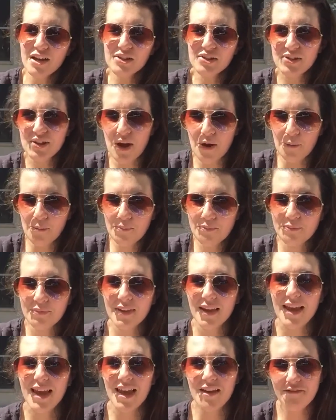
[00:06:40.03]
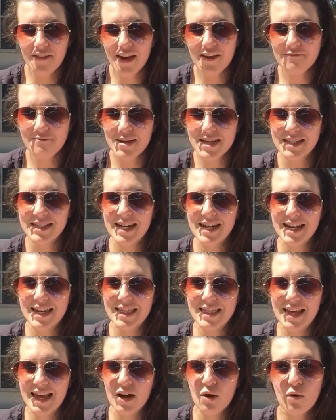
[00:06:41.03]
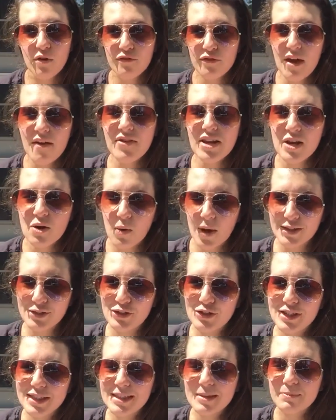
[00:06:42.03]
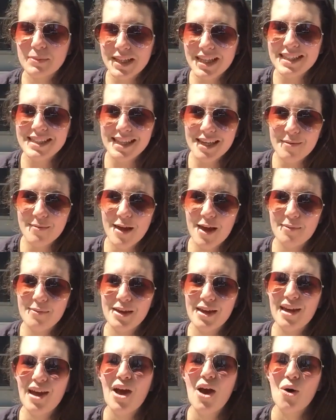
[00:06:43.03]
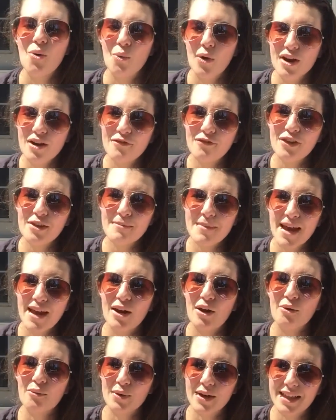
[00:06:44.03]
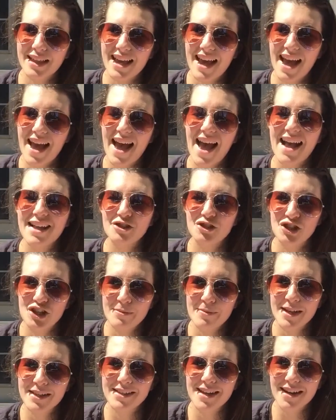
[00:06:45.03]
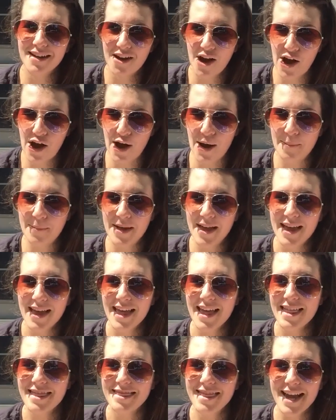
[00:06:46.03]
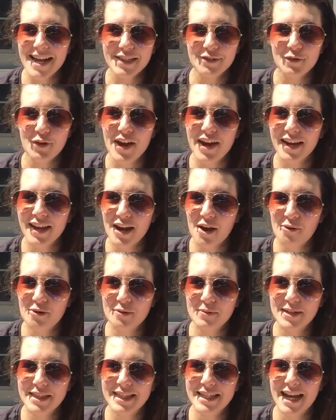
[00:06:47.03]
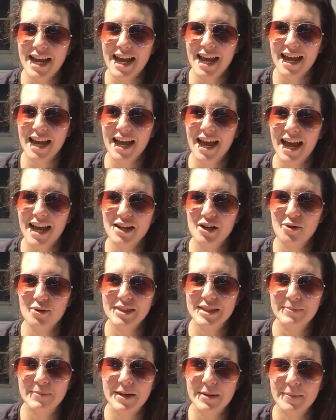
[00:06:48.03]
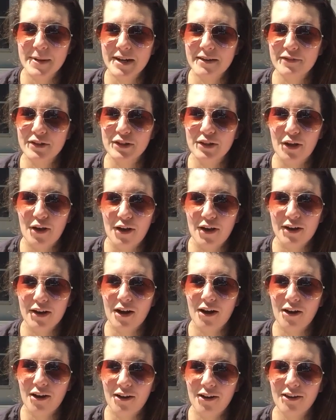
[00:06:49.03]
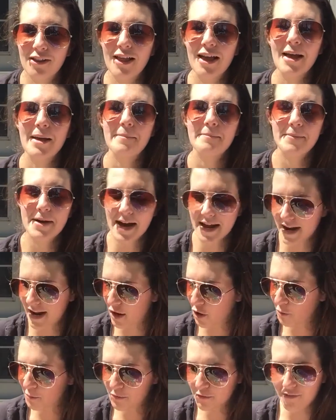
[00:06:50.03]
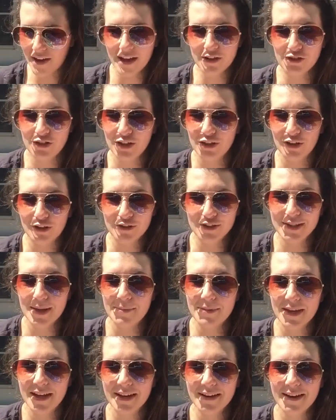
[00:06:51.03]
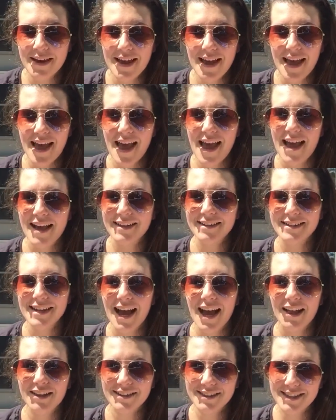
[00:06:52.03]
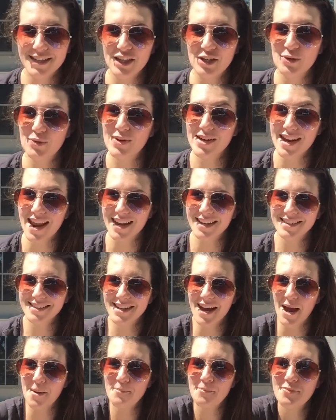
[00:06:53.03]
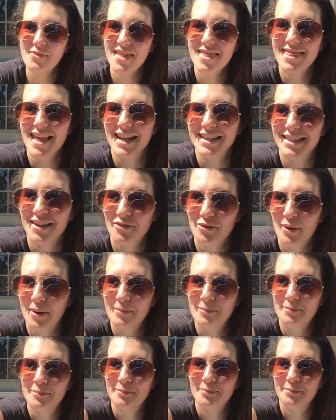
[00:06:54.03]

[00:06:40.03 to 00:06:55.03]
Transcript: So if I've missed anything, or if you have any questions, please email me, wonderfullymadeaurelia@gmail.com. Thanks for hanging out with me today. I know it's been a bit of a long haul, but I hope you've actually learned something, and I'll see you next time. Thanks, everyone.